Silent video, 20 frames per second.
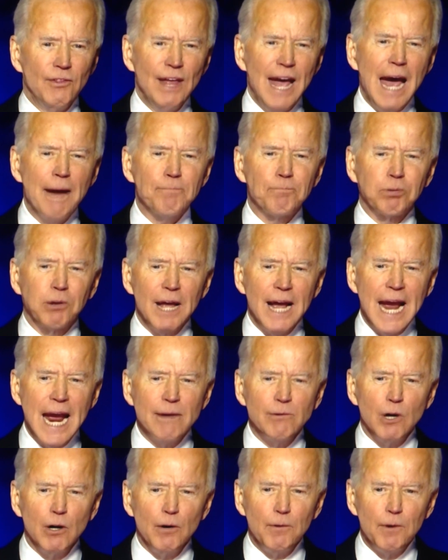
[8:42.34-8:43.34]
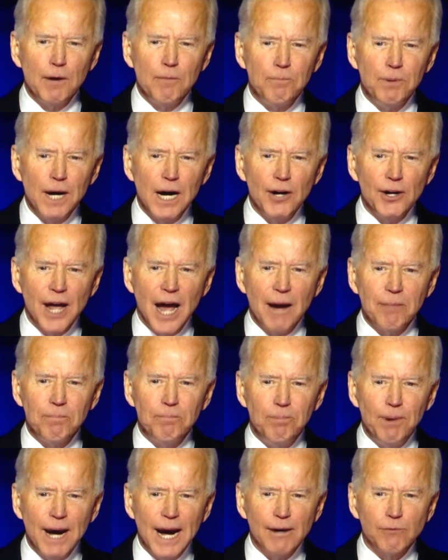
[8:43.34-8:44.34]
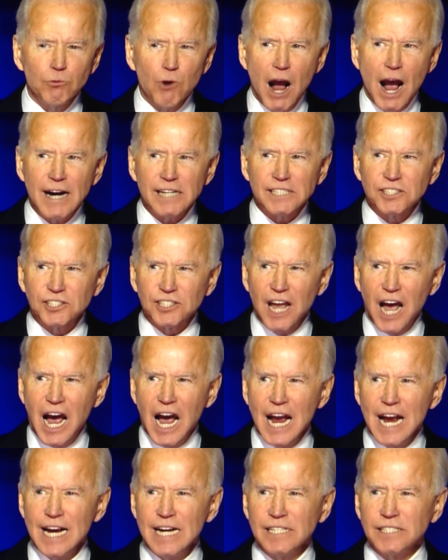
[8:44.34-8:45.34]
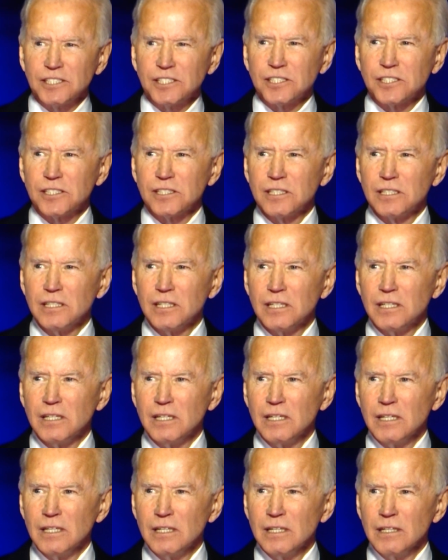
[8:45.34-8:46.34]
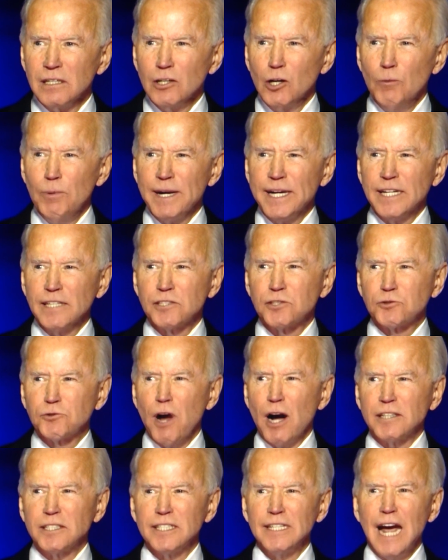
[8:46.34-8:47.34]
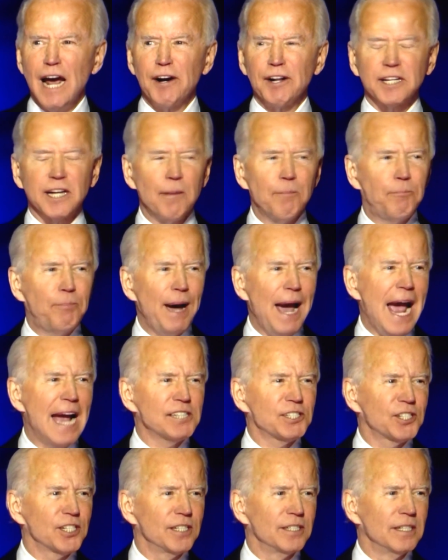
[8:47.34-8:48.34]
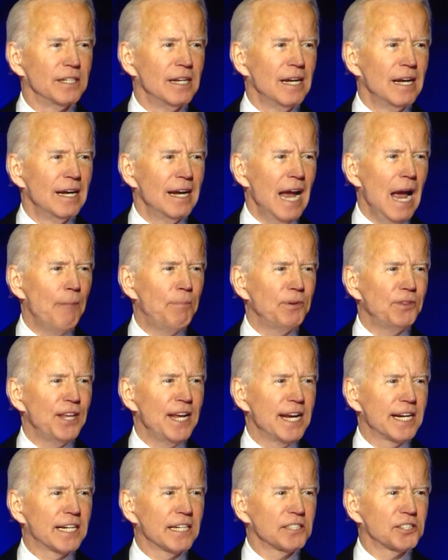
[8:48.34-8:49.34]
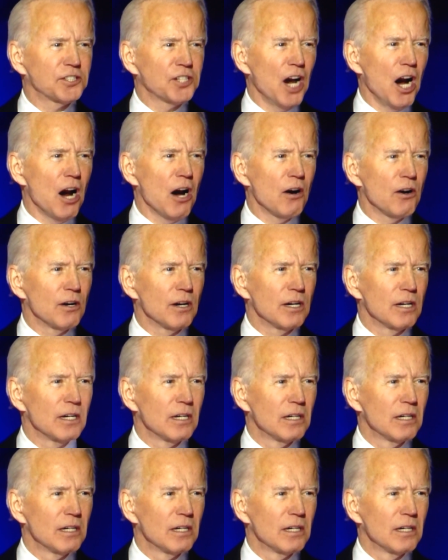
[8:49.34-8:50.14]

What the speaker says: That plan will be built on bedrock science. It will be constructed out of compassion, empathy, and concern.